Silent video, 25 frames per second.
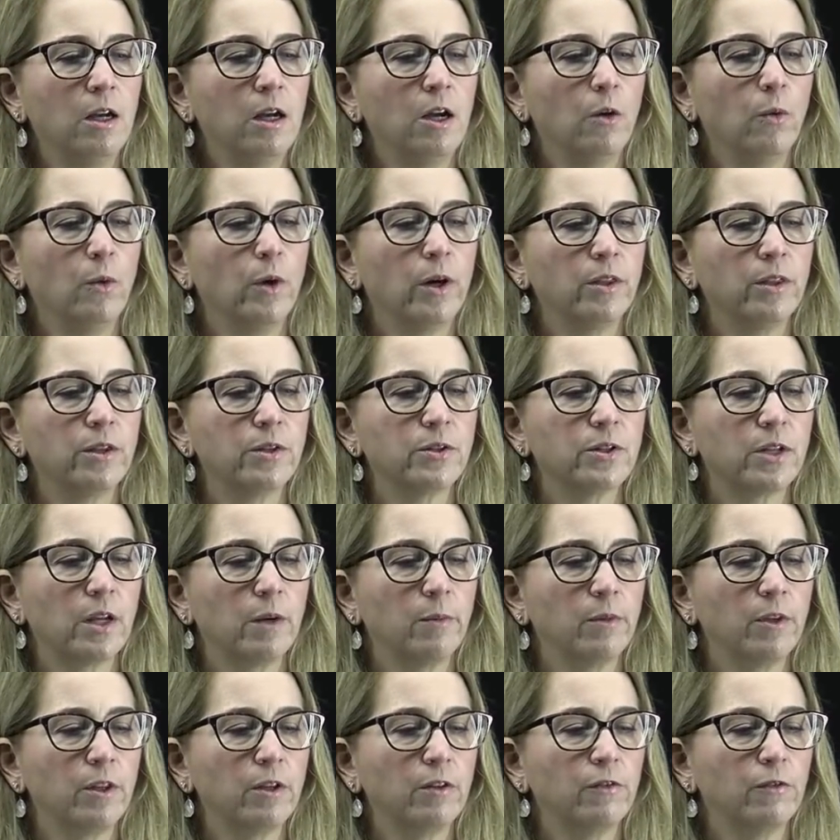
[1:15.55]
where the sum
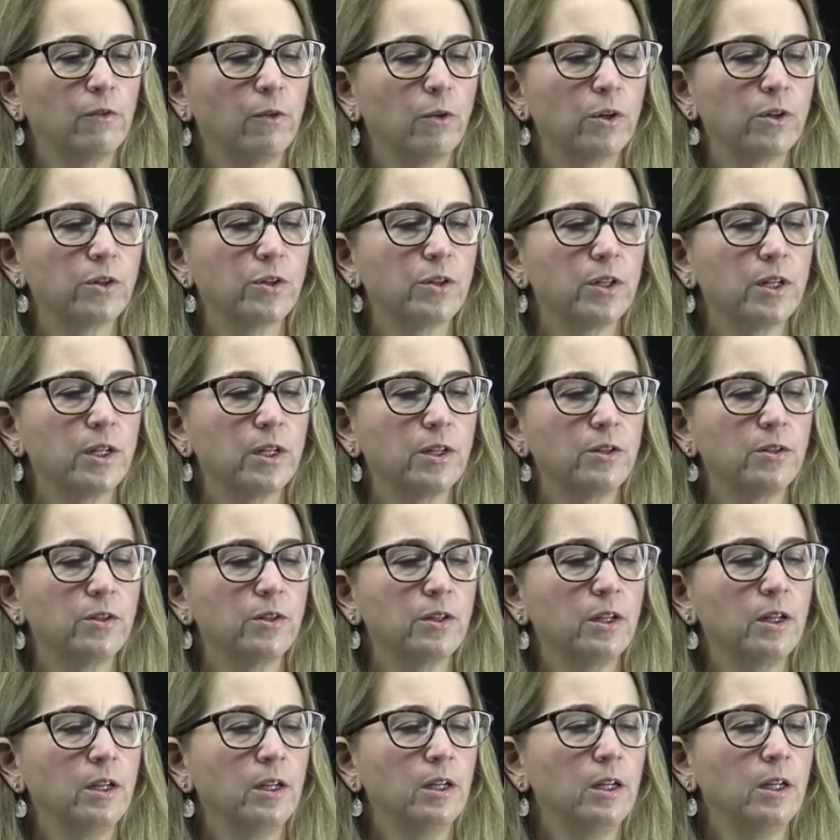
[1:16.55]
of the forces
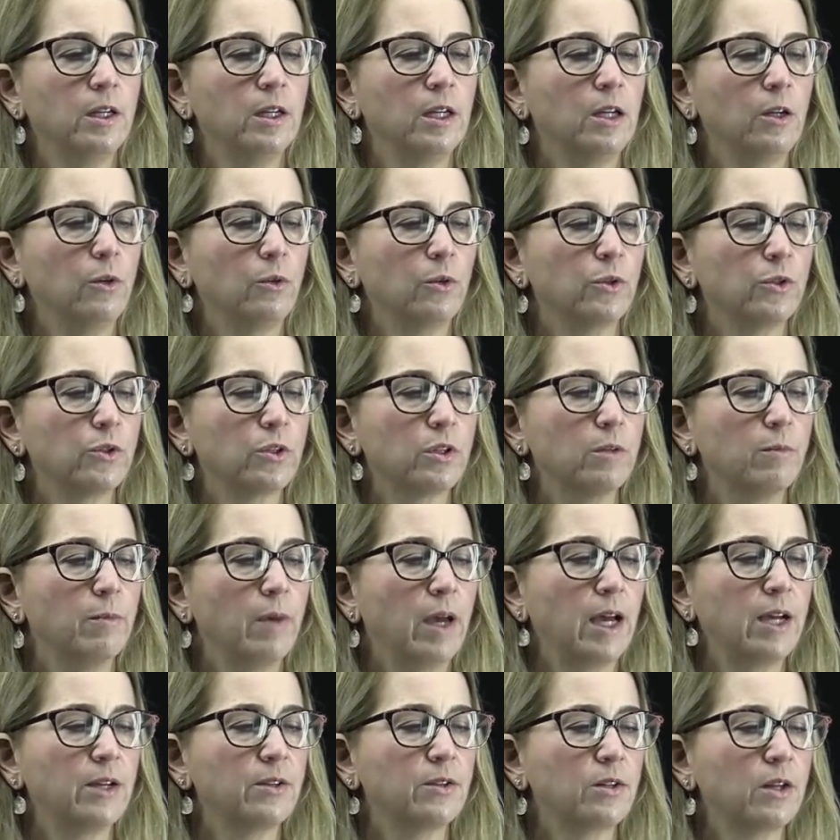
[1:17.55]
equals the
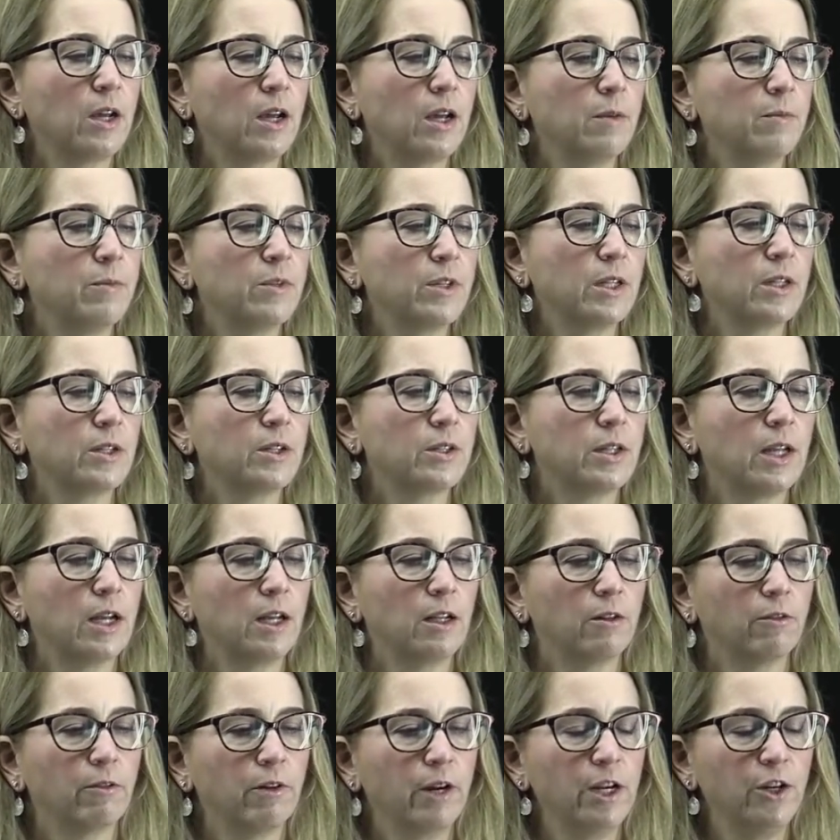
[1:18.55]
mass times the
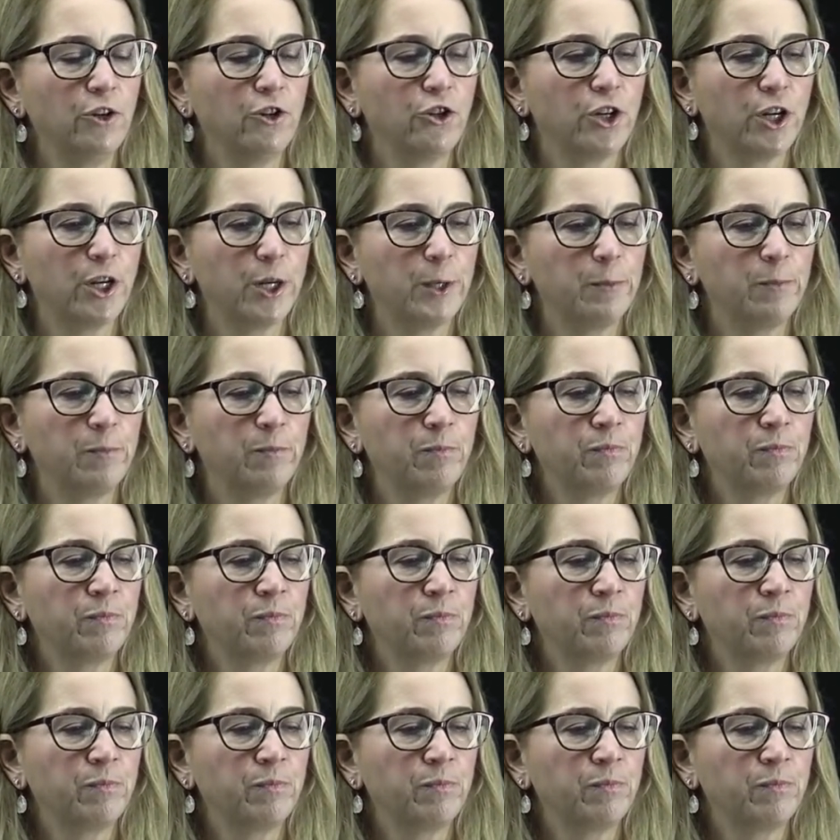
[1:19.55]
acceleration,